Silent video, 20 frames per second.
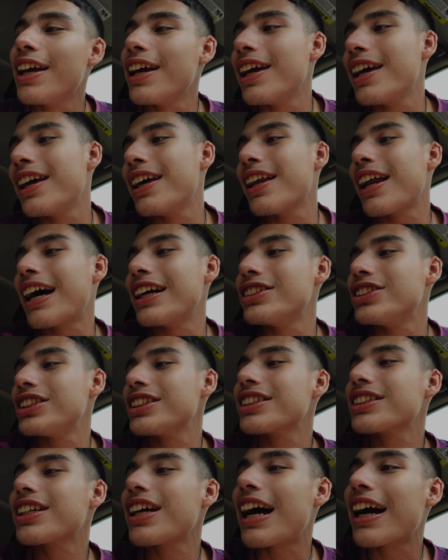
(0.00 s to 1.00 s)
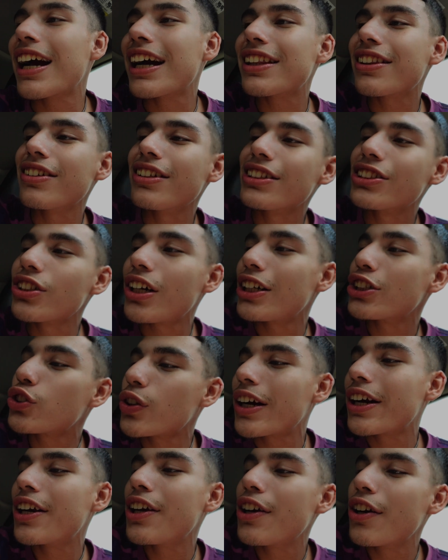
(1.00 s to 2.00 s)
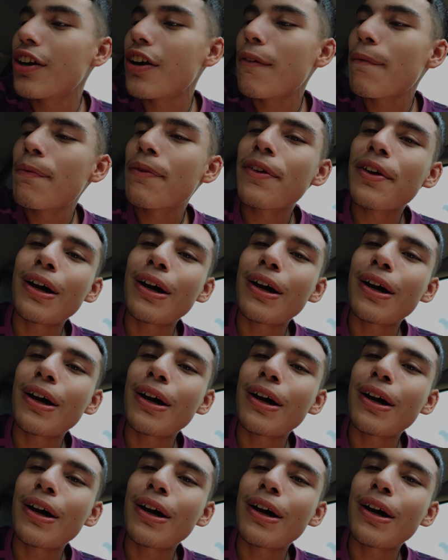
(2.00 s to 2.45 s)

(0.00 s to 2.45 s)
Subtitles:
And I got the exhaust right here.